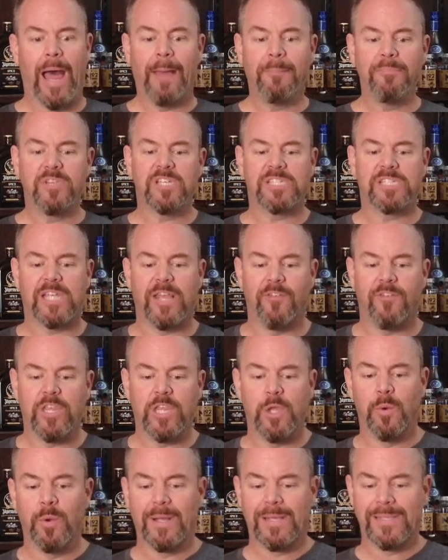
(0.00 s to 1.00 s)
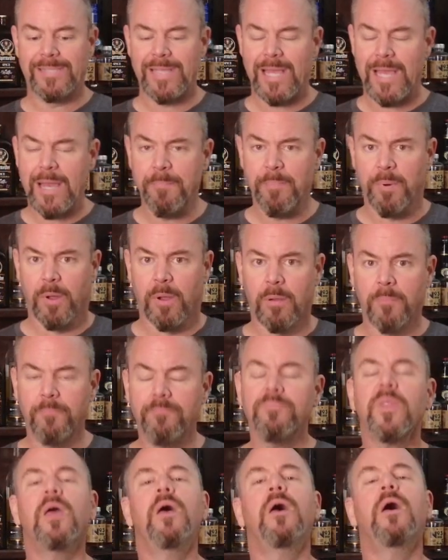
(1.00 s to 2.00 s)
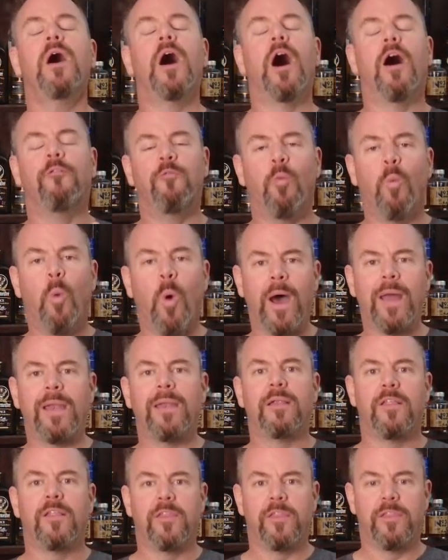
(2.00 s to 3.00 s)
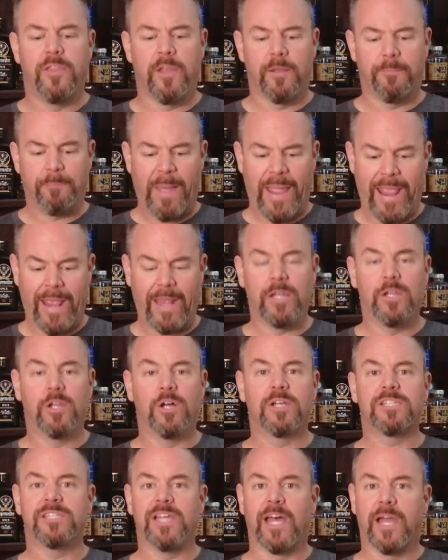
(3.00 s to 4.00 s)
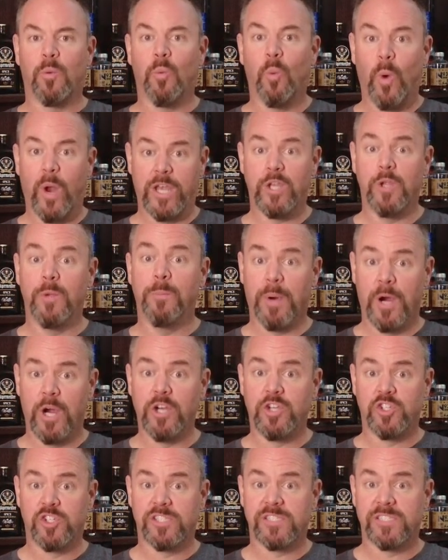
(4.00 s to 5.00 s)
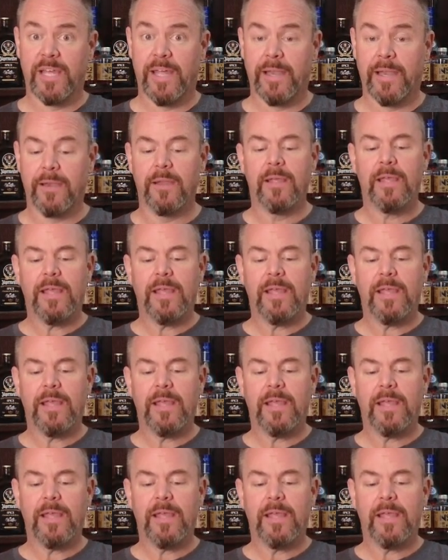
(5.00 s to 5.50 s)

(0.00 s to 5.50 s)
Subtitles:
I'm just giving you an example of what the paint looks like when you purchase it.